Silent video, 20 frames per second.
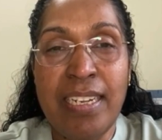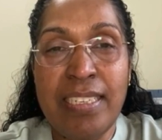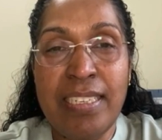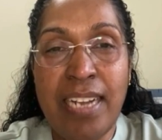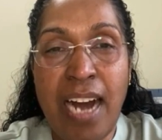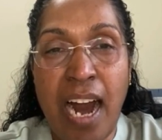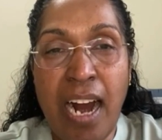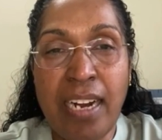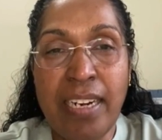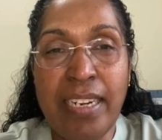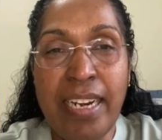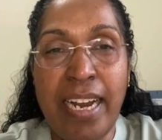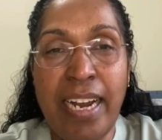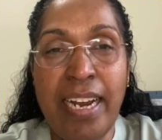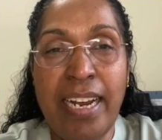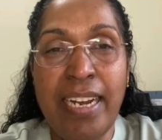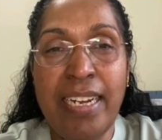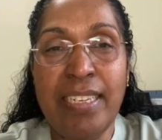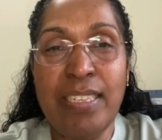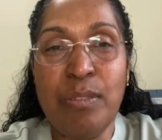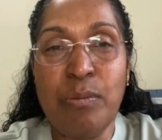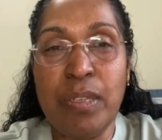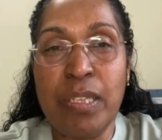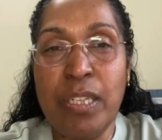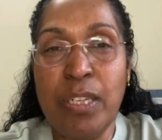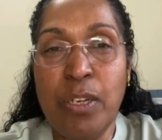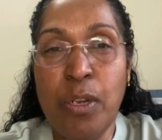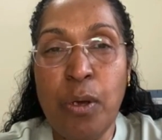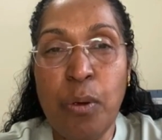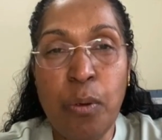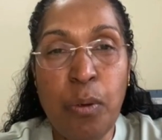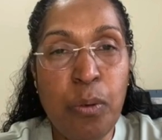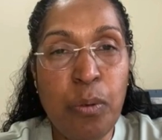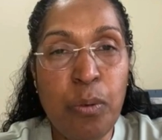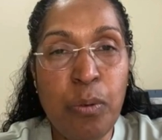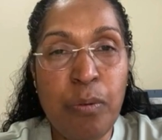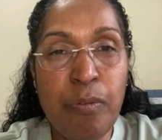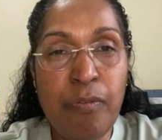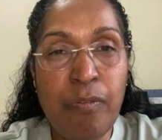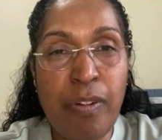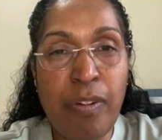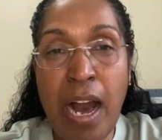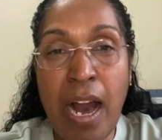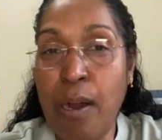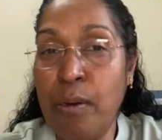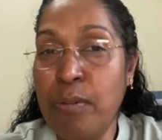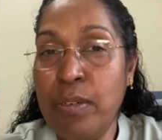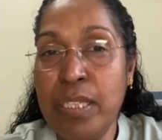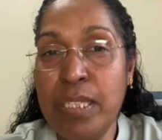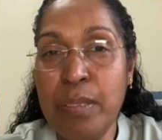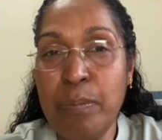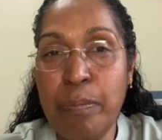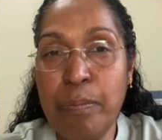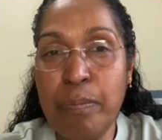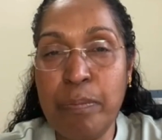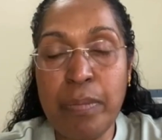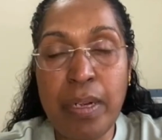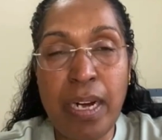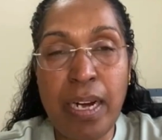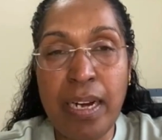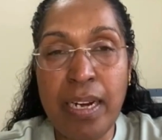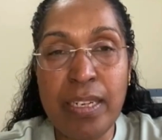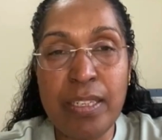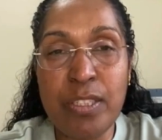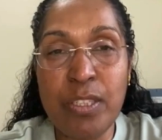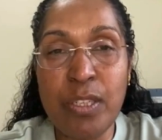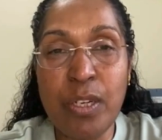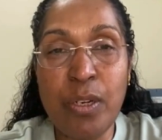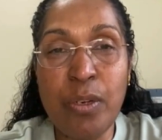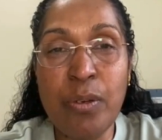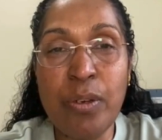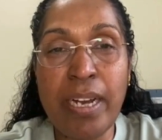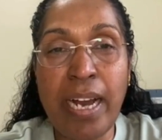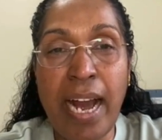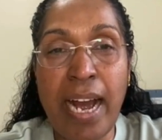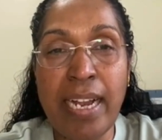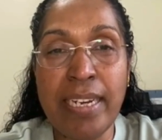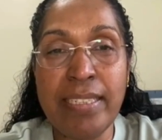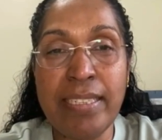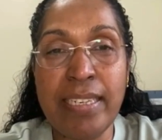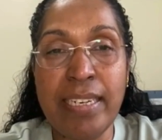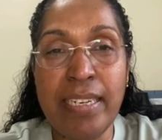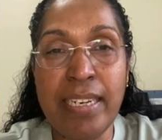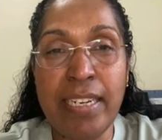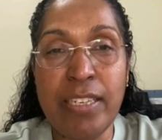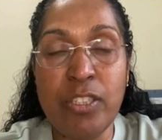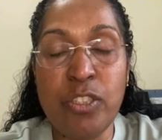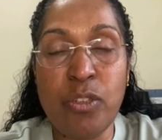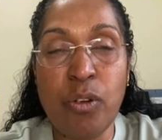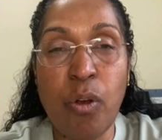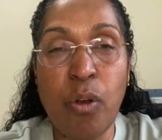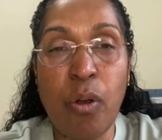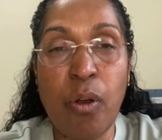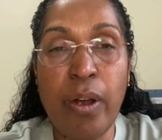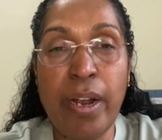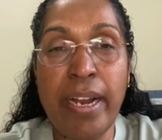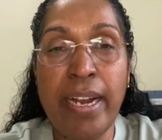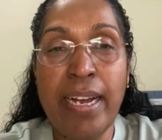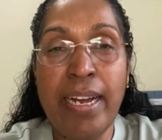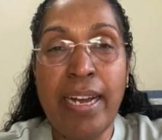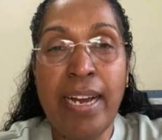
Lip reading: dark days with no flowers to look at and enjoy,